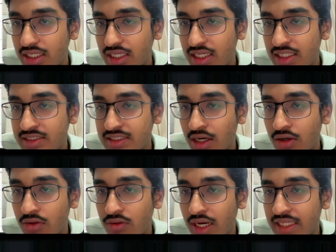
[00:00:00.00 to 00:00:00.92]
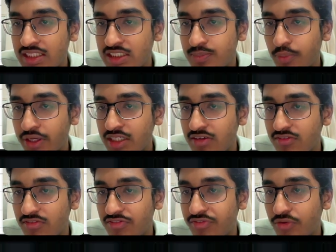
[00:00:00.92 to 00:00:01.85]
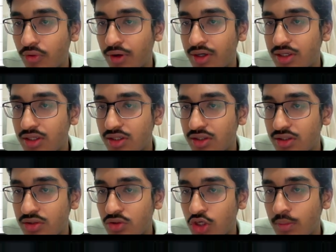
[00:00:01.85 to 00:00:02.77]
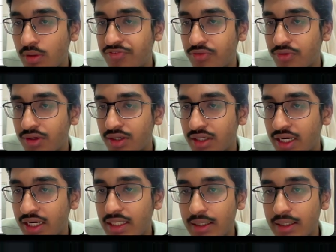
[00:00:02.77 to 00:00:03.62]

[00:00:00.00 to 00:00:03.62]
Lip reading: is now at this point 4, 2 comma 4, right?